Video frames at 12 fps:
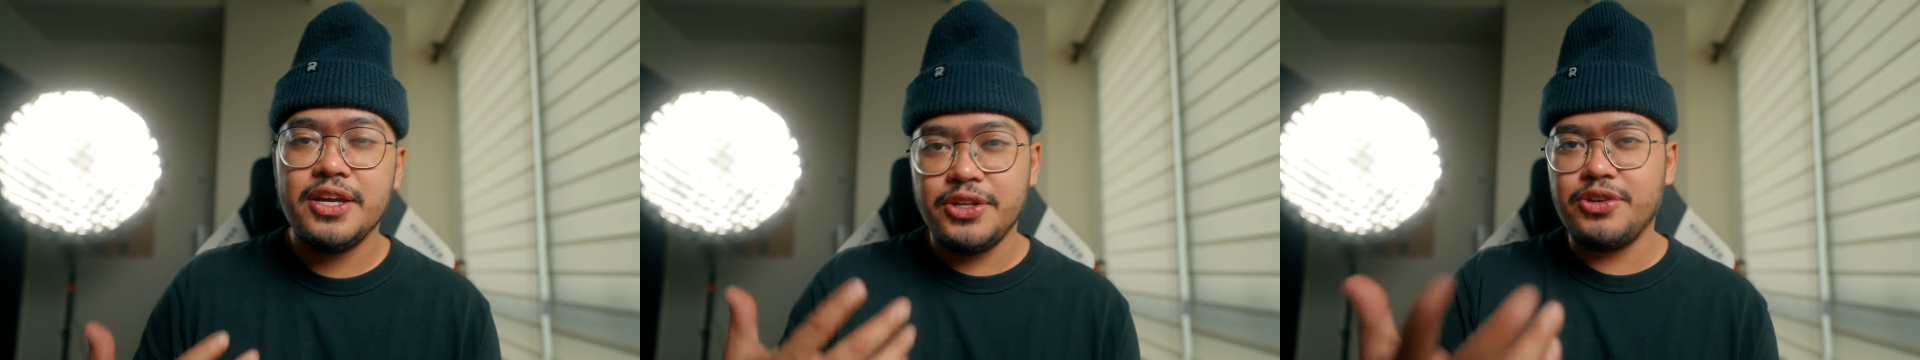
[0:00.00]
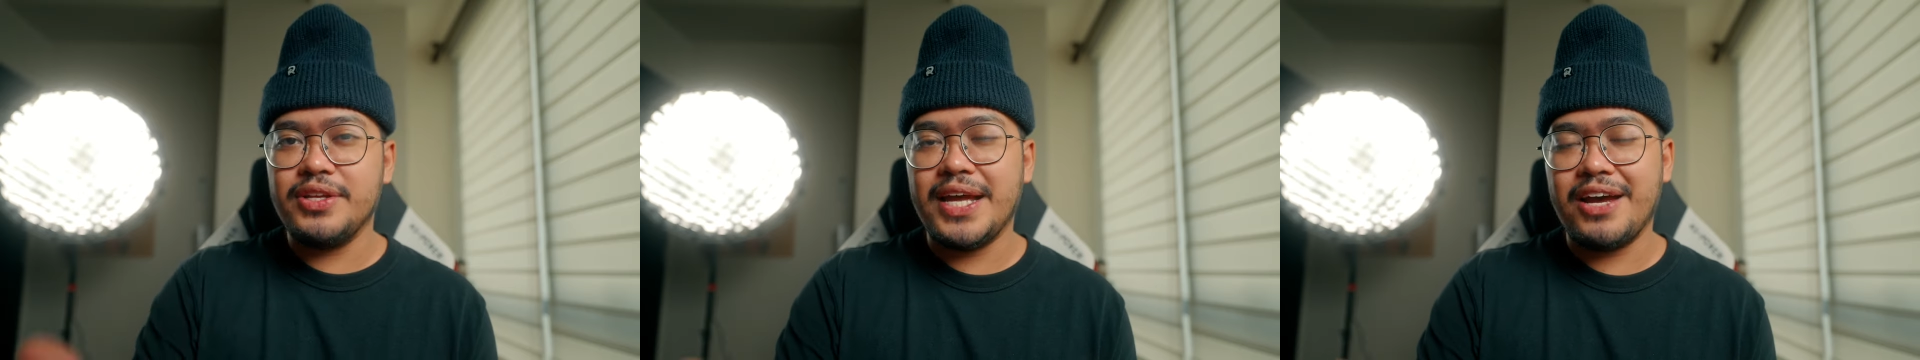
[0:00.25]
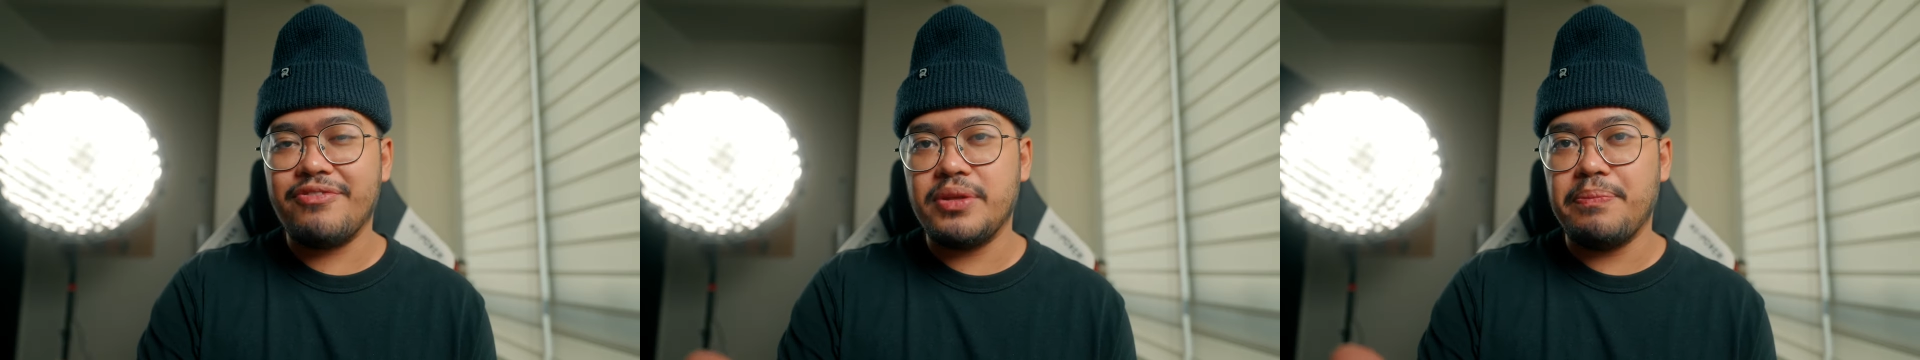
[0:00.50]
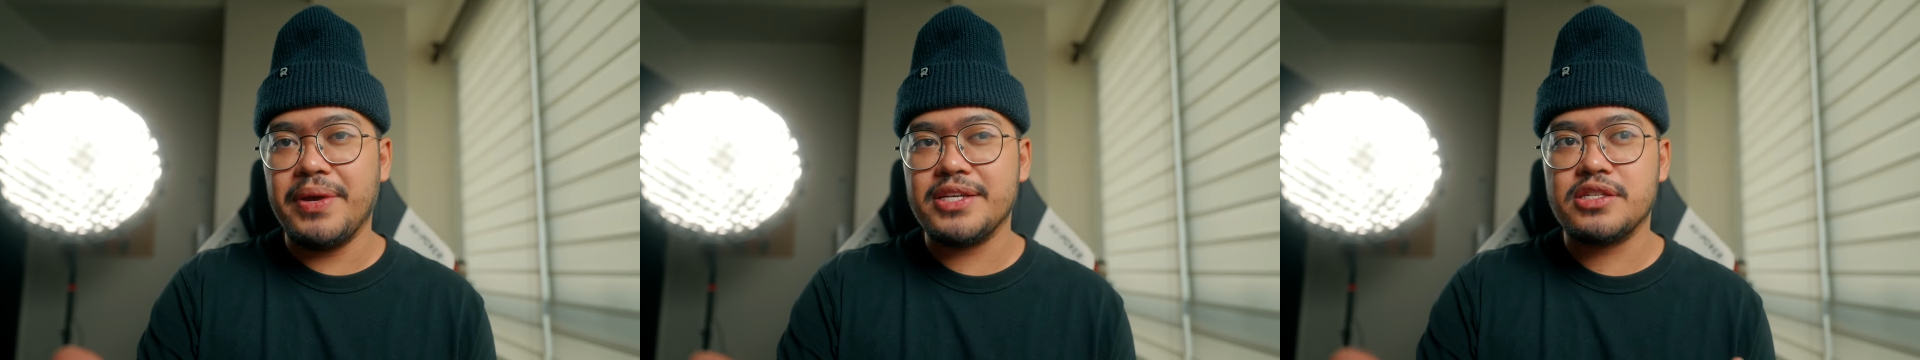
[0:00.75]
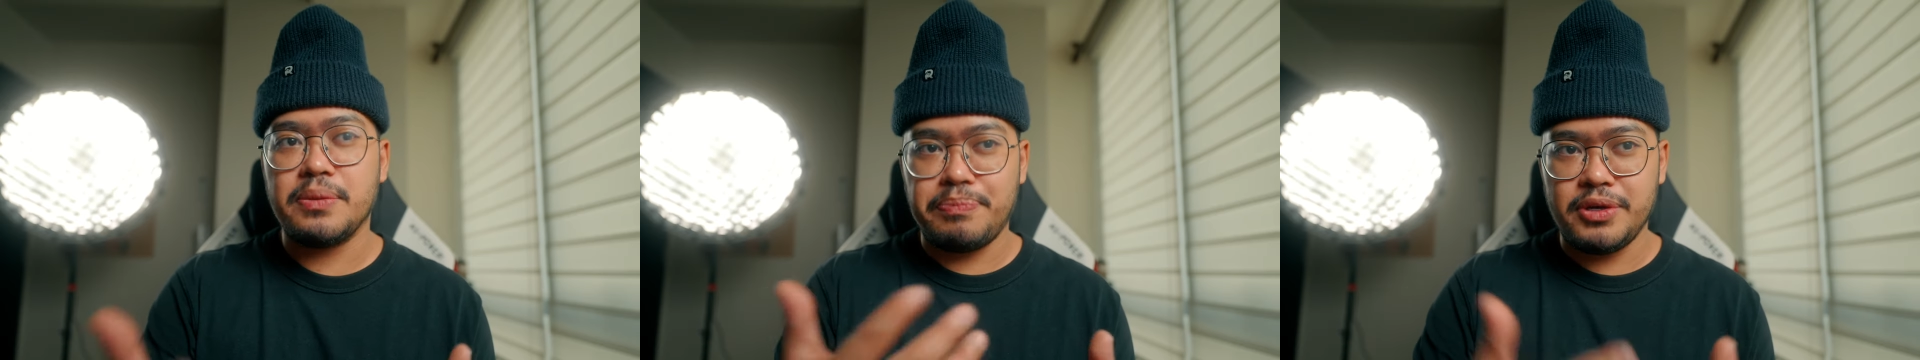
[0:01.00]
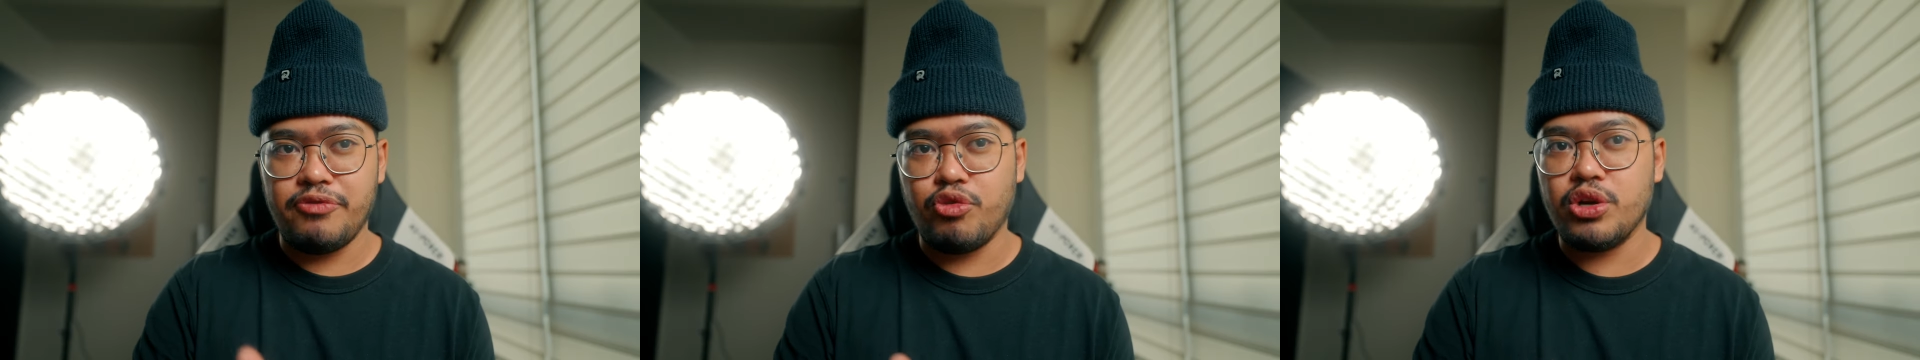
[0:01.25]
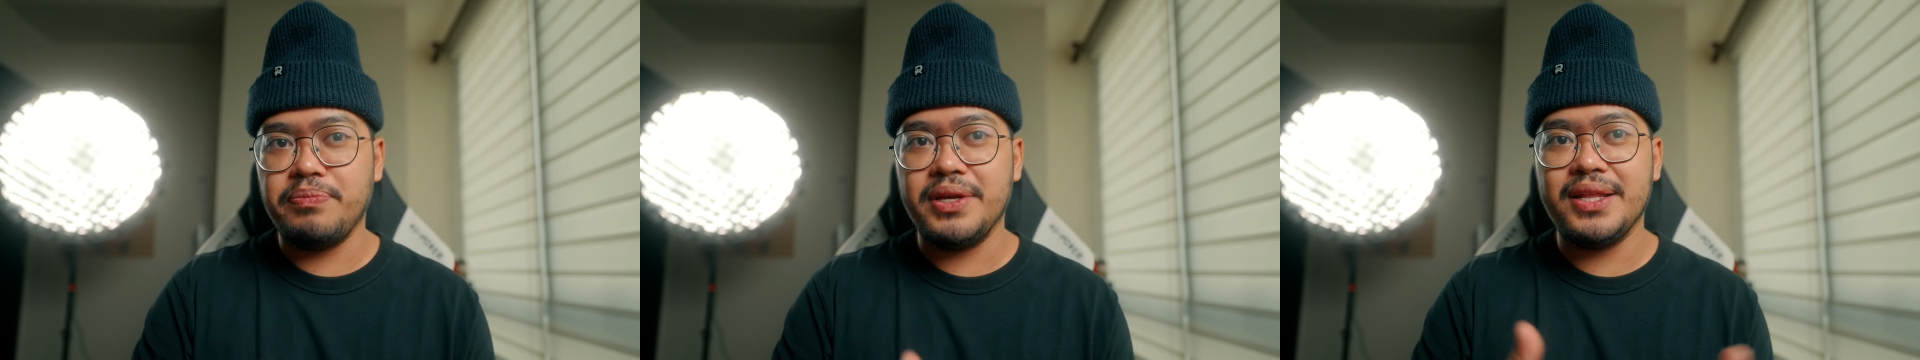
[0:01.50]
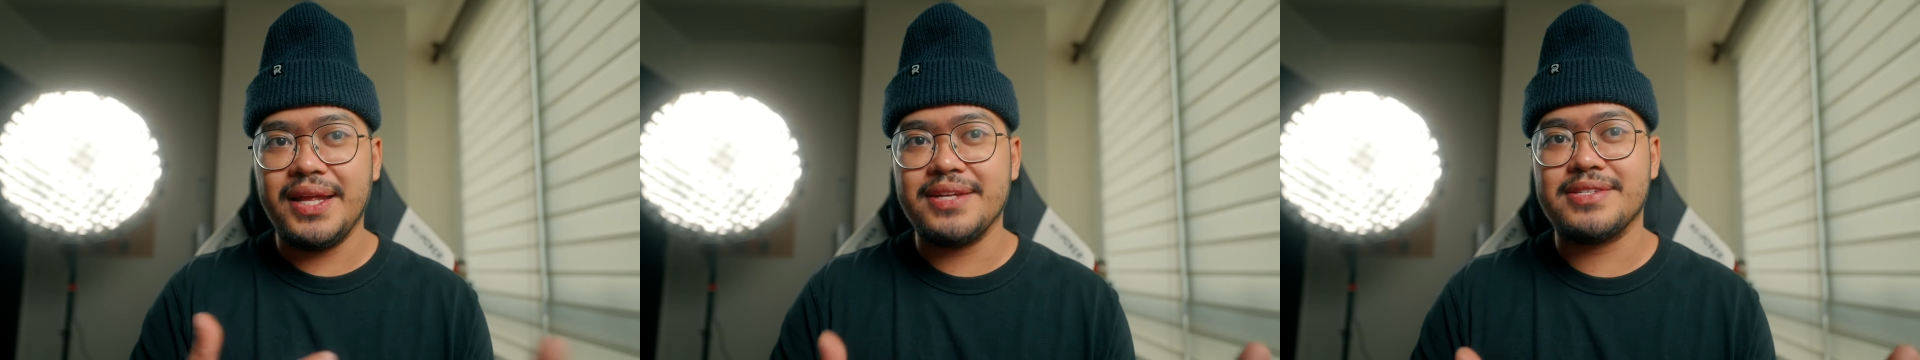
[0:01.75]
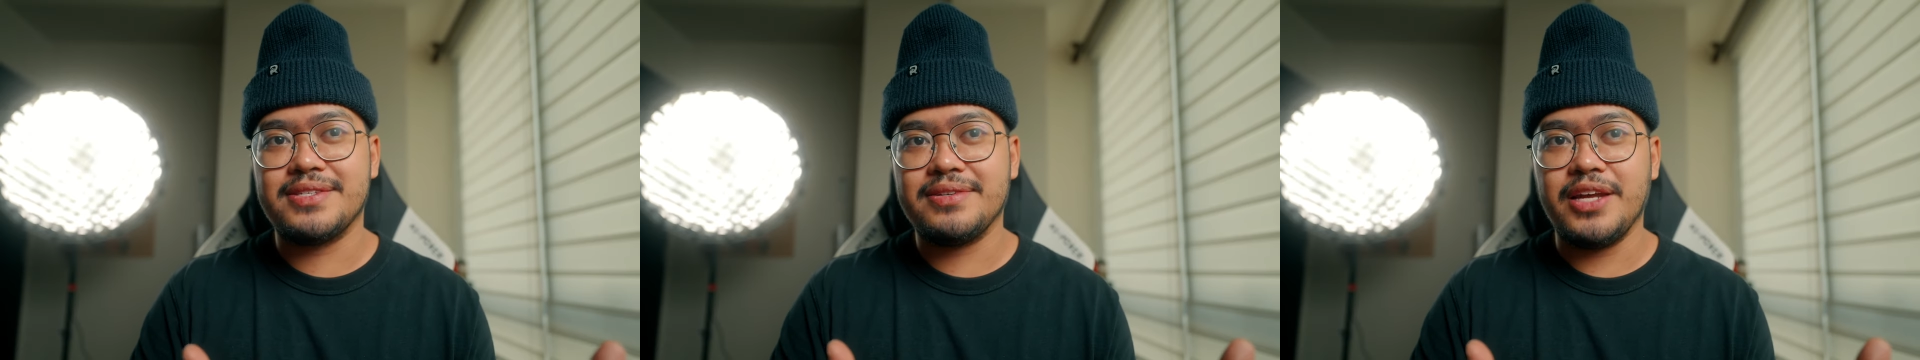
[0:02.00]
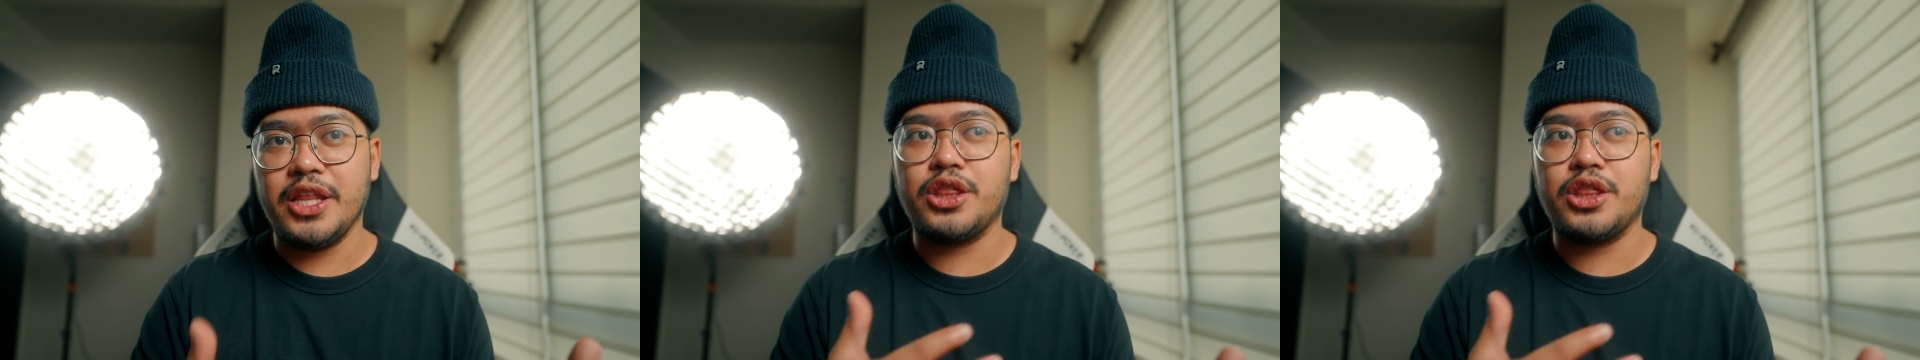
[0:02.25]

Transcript: you could have the best performing lens